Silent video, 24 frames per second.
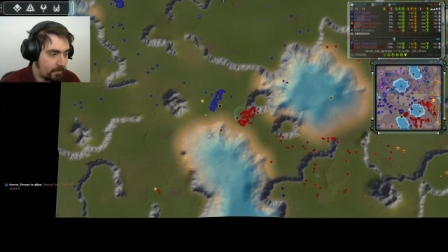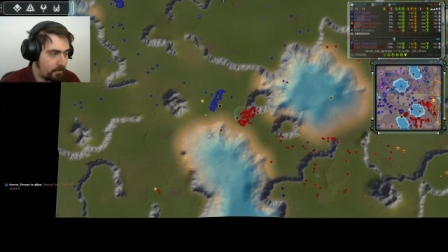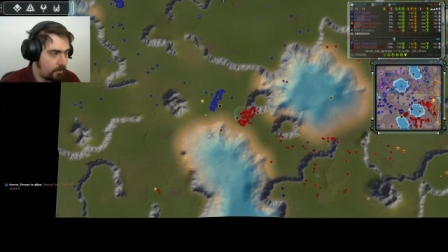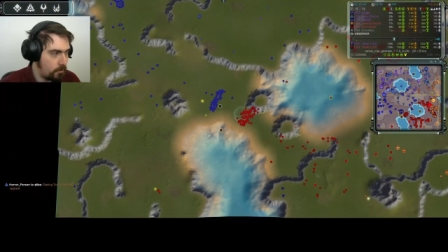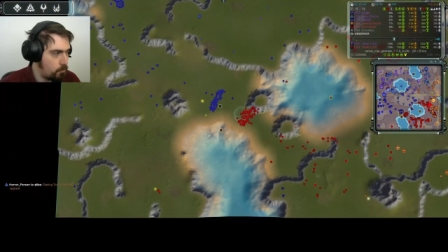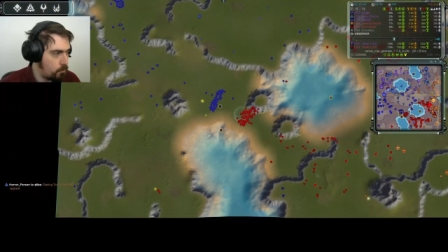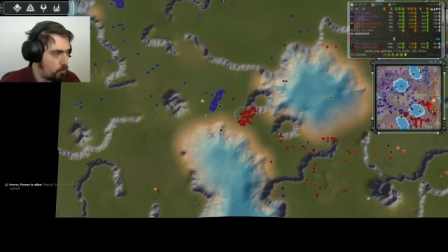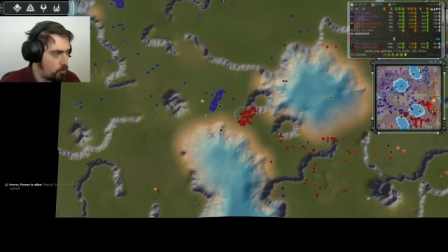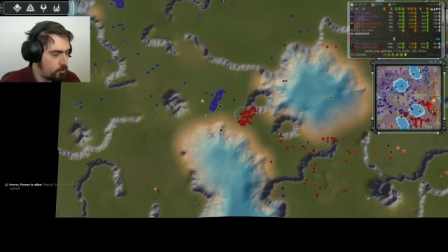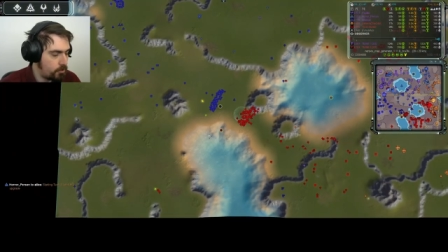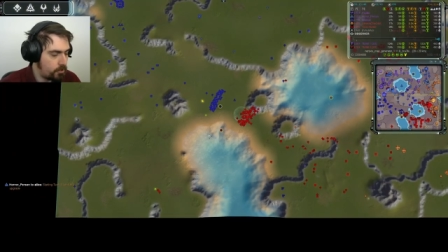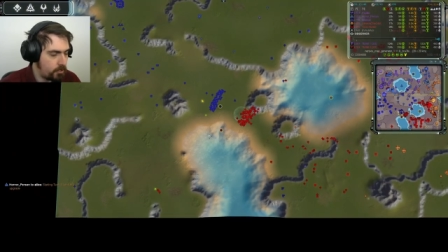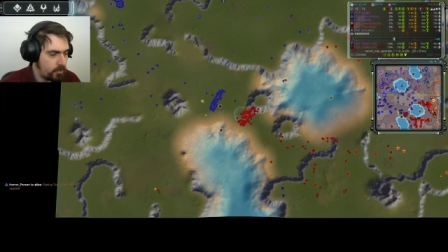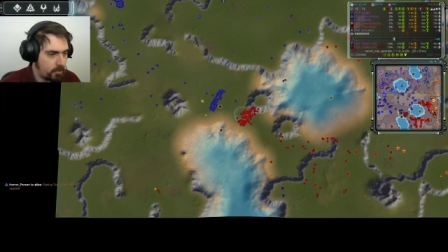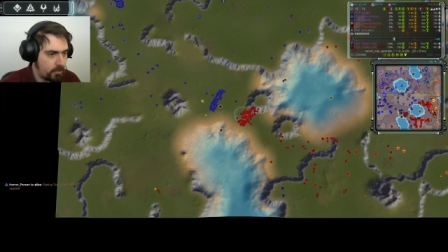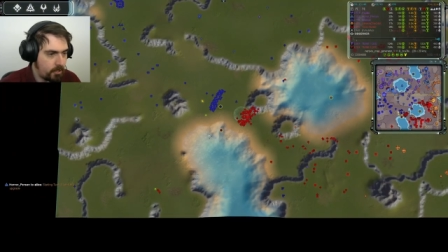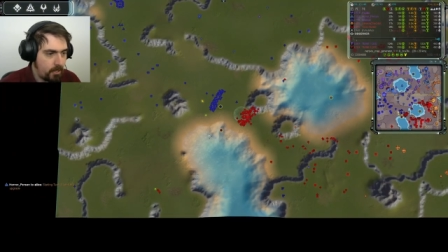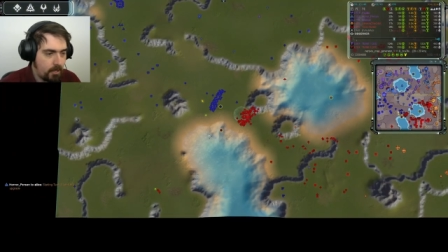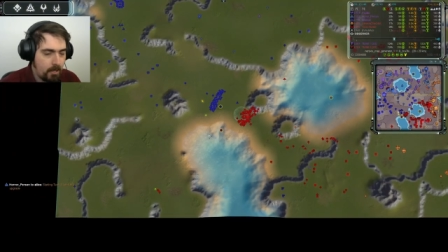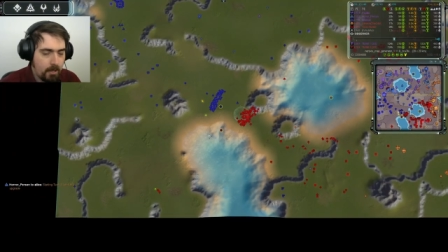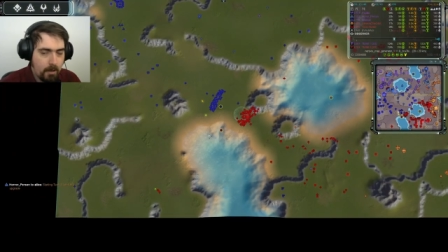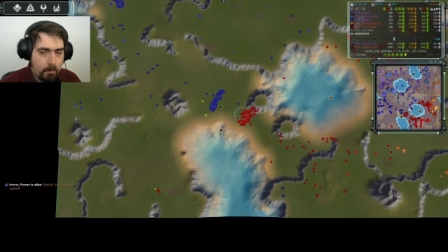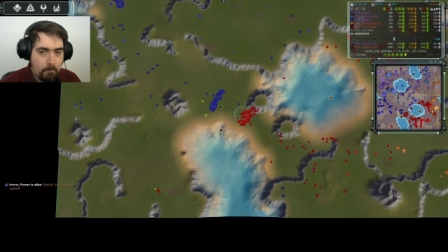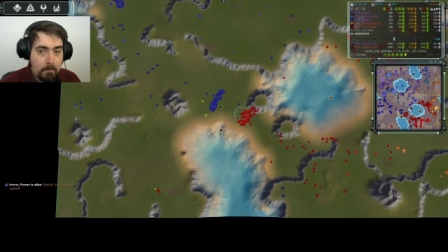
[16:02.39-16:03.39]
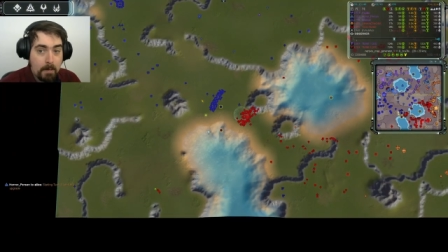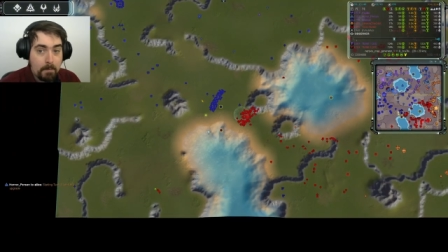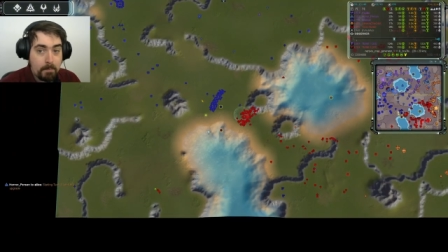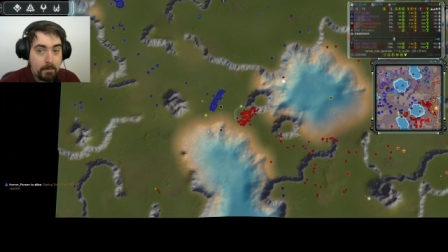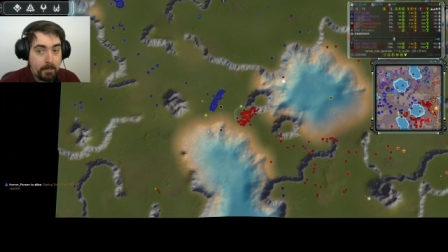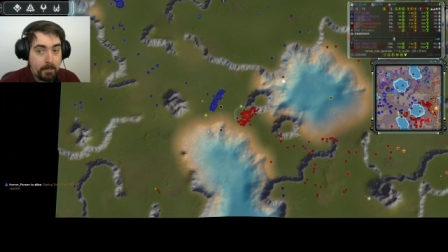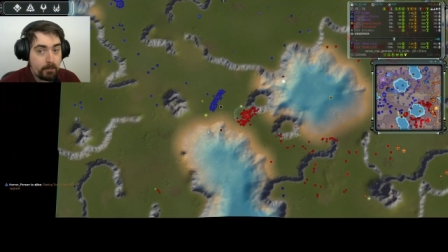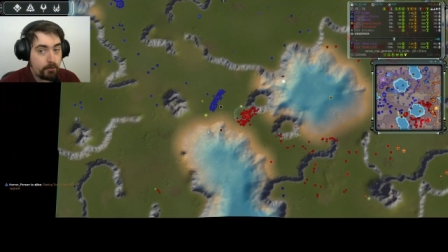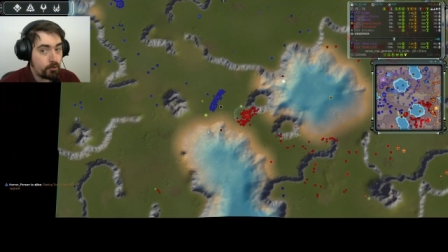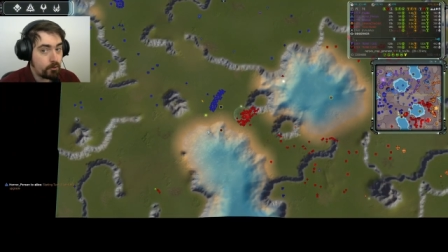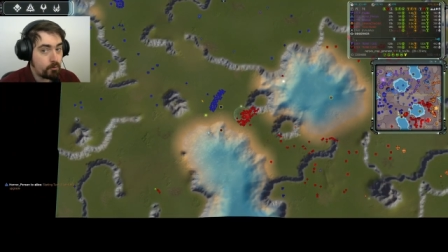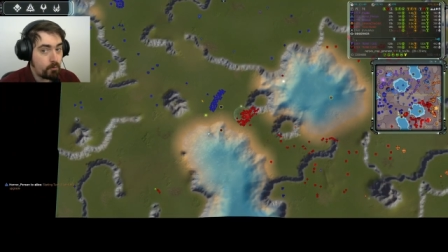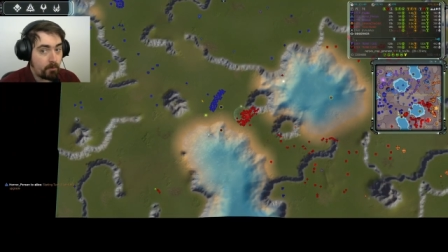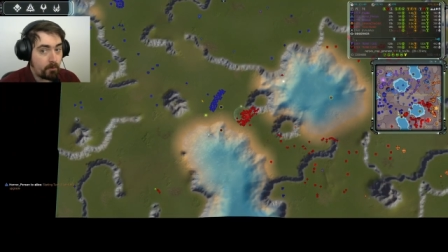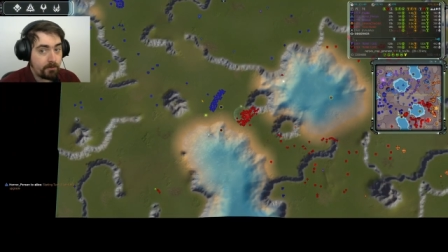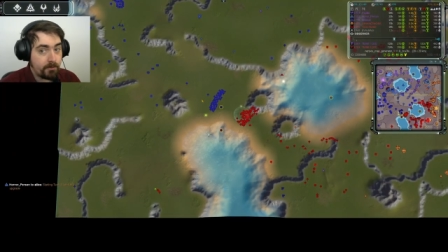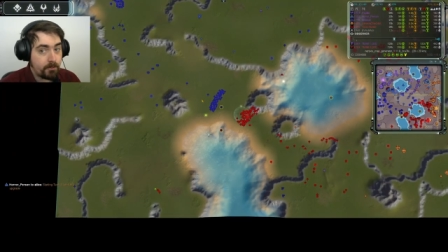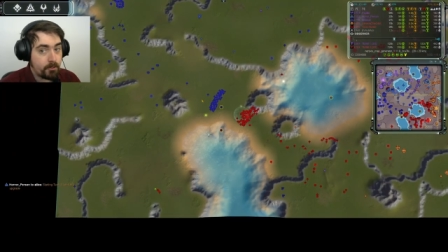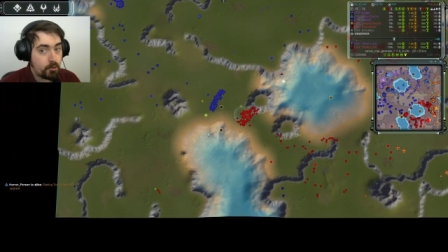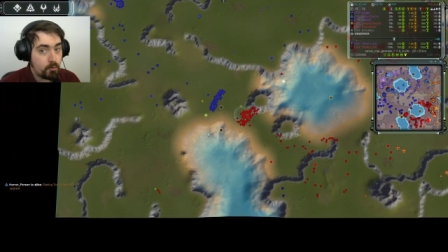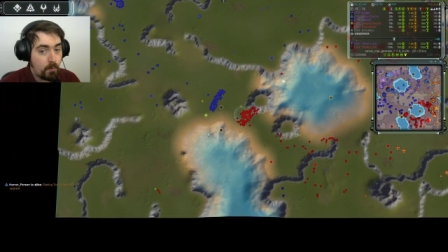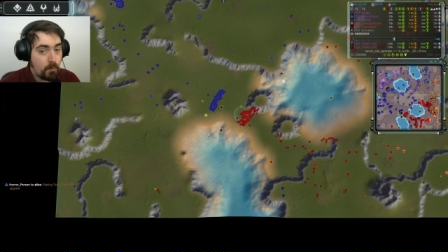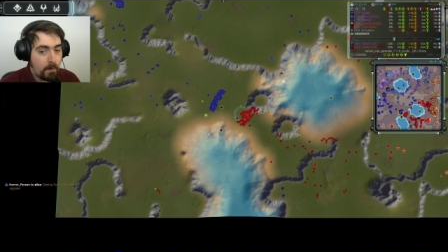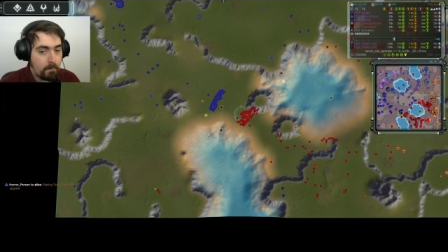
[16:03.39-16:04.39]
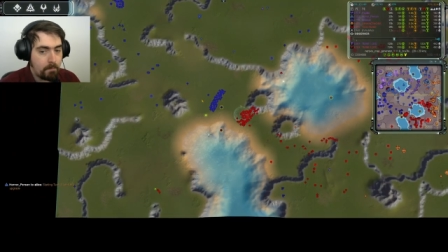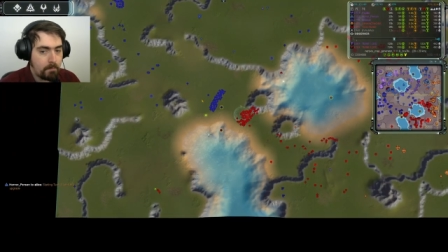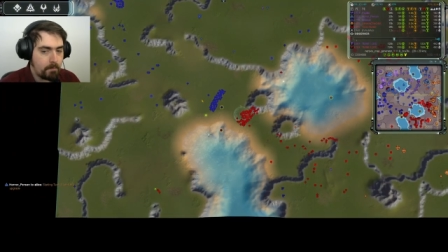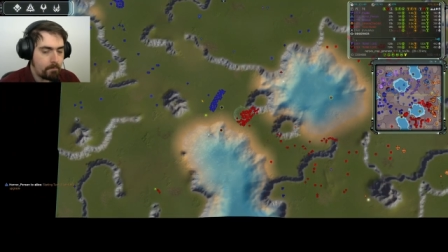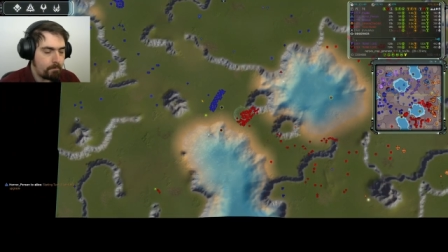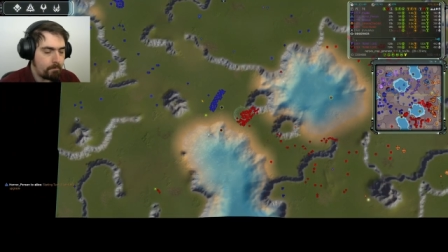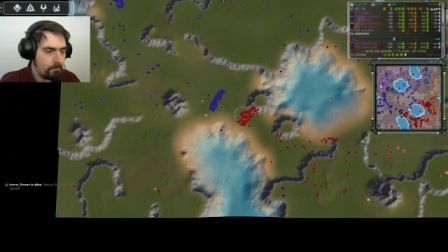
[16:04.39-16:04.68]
in the water. Maybe he just wants to swim.